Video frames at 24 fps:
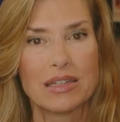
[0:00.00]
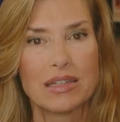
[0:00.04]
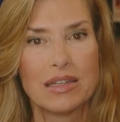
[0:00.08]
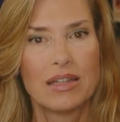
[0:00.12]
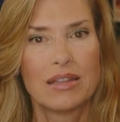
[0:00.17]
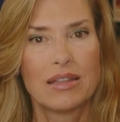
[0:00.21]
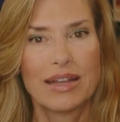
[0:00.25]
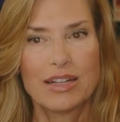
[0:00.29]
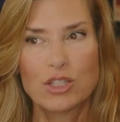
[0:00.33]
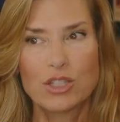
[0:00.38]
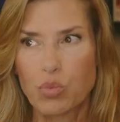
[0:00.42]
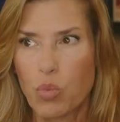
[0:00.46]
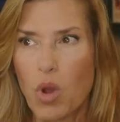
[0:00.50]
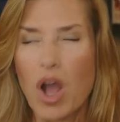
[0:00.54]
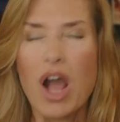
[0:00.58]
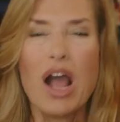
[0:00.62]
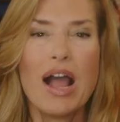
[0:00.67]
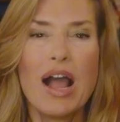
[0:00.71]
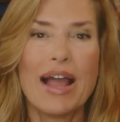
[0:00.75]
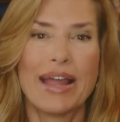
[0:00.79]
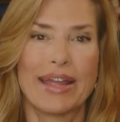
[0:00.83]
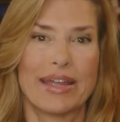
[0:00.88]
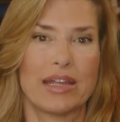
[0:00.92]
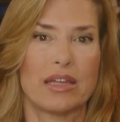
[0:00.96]
That's
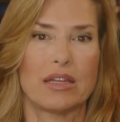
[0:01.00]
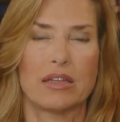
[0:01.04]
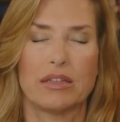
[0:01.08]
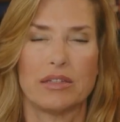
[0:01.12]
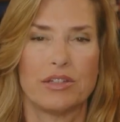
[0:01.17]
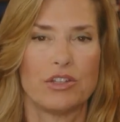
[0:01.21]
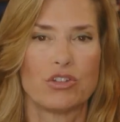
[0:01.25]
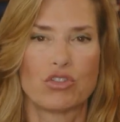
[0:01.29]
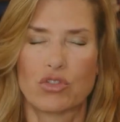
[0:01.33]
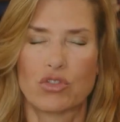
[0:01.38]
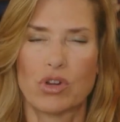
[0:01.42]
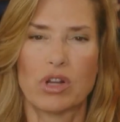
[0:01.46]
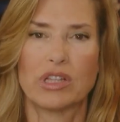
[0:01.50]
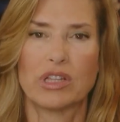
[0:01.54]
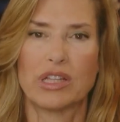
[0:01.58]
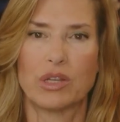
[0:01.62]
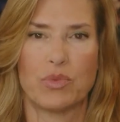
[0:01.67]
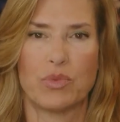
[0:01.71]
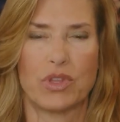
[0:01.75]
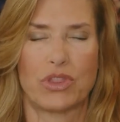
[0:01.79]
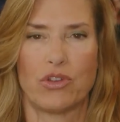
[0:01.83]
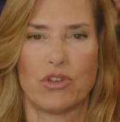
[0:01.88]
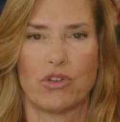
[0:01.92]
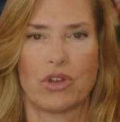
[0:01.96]
why you're struggling
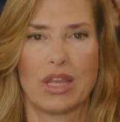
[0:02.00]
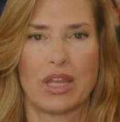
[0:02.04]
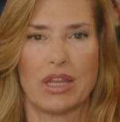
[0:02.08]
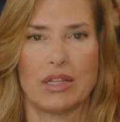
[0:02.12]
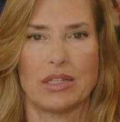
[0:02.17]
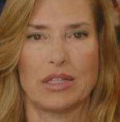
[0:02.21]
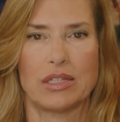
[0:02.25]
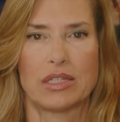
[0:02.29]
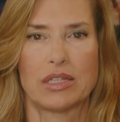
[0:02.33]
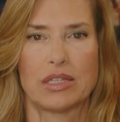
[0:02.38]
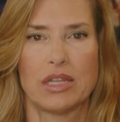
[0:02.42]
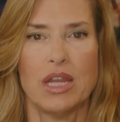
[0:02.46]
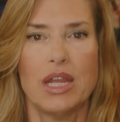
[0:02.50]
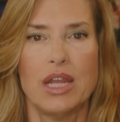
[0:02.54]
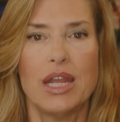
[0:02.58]
with your kids,